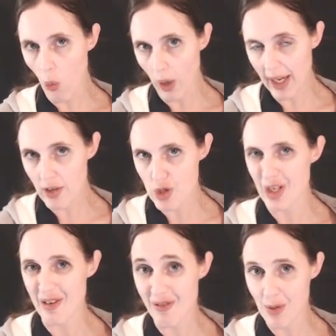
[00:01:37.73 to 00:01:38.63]

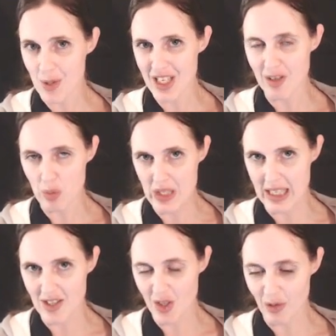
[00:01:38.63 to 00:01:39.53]

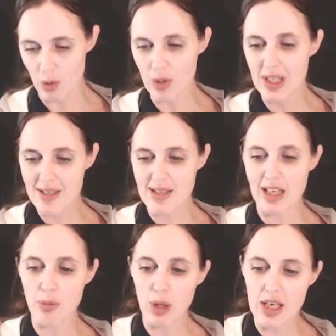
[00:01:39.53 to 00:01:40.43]
114% of your
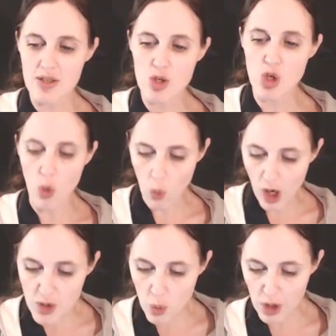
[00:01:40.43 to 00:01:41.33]
selling price. So
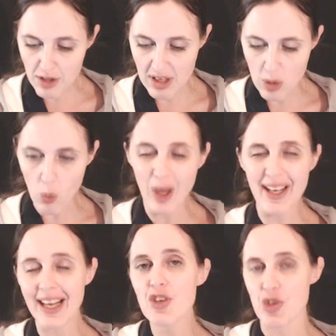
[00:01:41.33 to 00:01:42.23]
what would the
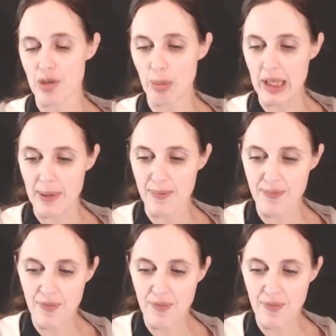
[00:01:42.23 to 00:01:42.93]
100 be?